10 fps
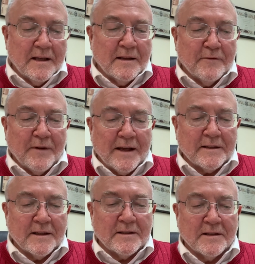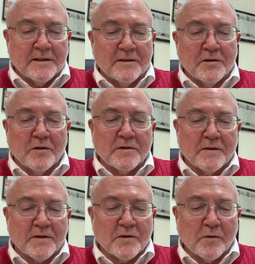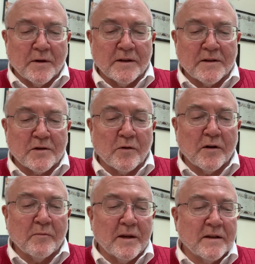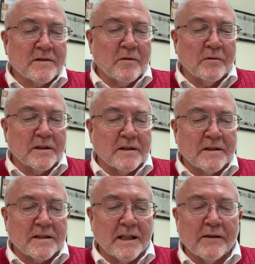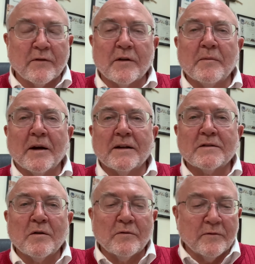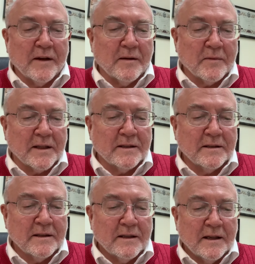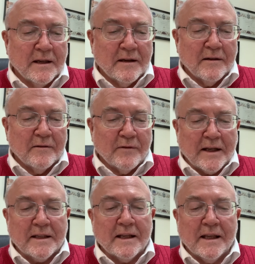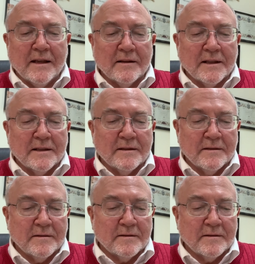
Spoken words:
The fact that Joseph's story, the story of being sold into slavery by his own family, finding healing,